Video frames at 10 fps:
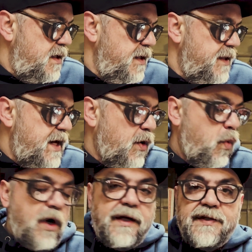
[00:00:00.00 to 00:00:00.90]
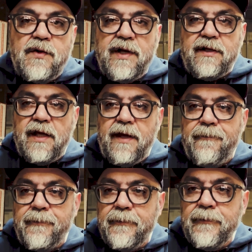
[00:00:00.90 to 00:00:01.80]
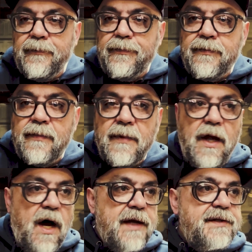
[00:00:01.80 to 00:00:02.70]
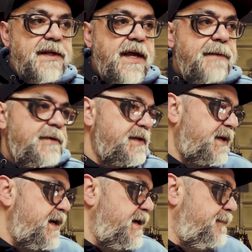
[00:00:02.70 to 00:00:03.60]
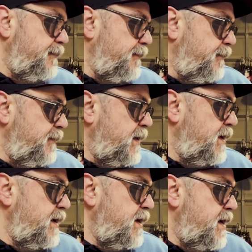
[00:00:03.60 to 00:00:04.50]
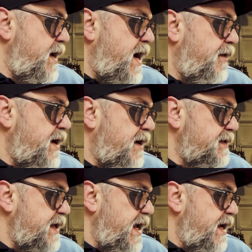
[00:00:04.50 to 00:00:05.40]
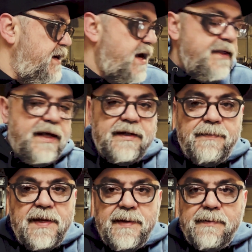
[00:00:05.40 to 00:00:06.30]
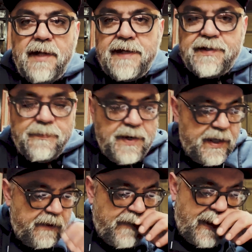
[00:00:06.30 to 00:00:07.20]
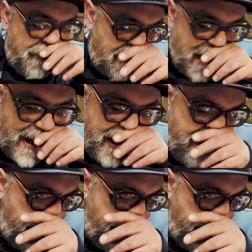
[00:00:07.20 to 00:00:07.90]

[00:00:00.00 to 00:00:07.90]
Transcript: they don't work as quickly. Honestly, I'm just gonna out and out say it. I think the PB Blaster being available at